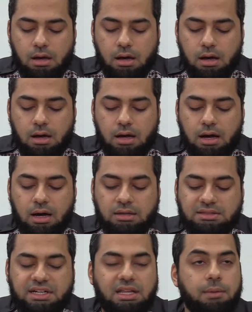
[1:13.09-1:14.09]

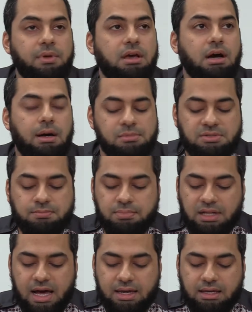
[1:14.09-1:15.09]
until it becomes
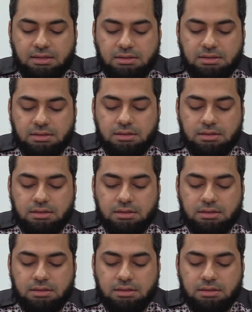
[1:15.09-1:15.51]
blackened